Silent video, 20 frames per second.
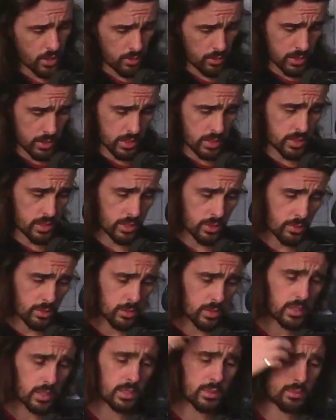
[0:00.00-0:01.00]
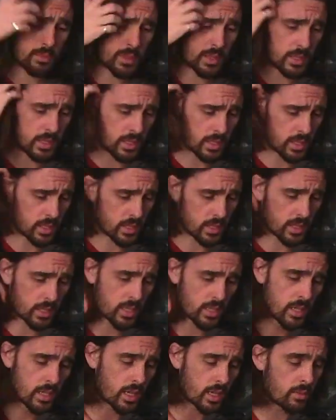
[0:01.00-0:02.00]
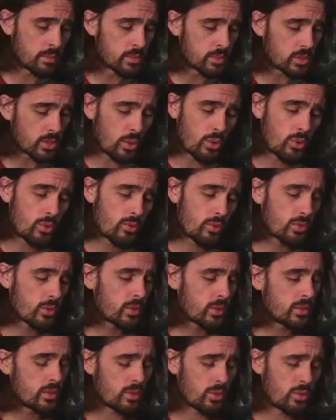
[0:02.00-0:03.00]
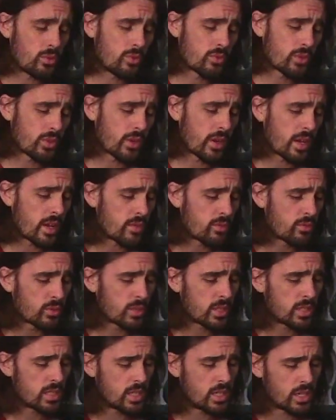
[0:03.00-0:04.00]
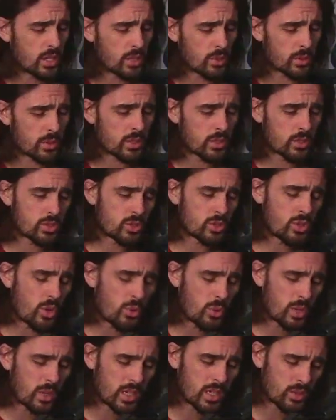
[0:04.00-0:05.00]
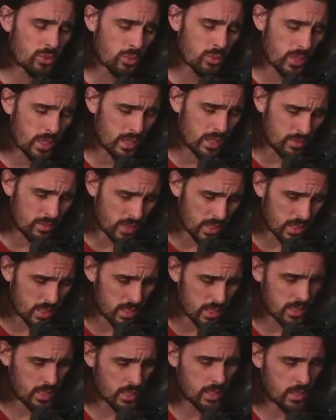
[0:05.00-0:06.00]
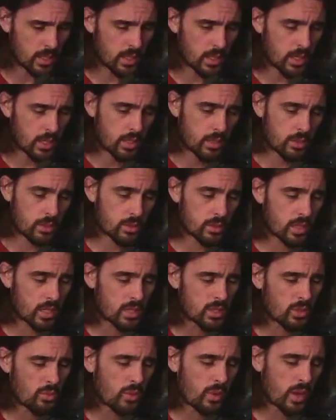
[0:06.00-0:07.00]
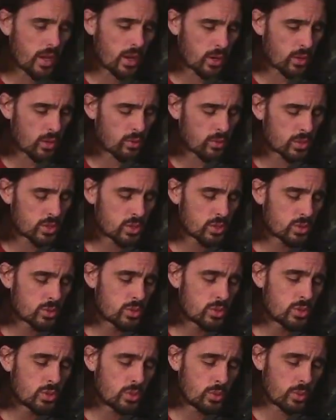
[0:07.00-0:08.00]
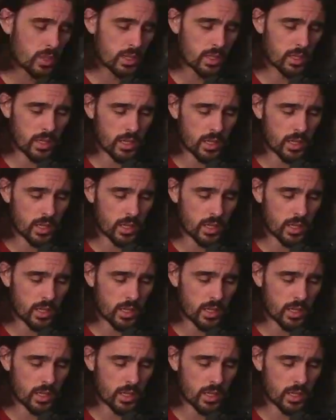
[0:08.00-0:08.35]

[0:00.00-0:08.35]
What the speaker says: serious business. It comes over and over every year, and there's no getting rid of it. You're not aware of what you're doing. I have